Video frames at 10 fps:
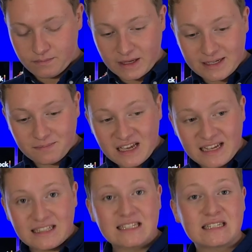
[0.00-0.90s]
except
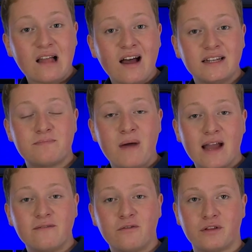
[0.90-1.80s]
it slides back
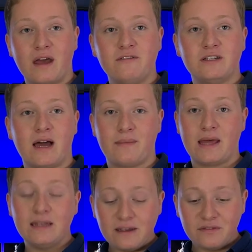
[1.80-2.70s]
and forth every time.
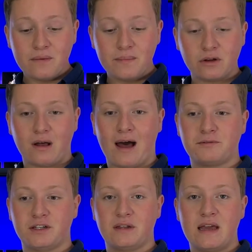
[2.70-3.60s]
And even the middle
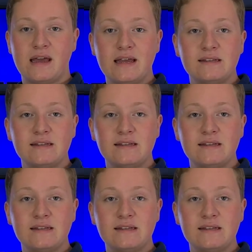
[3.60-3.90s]
option is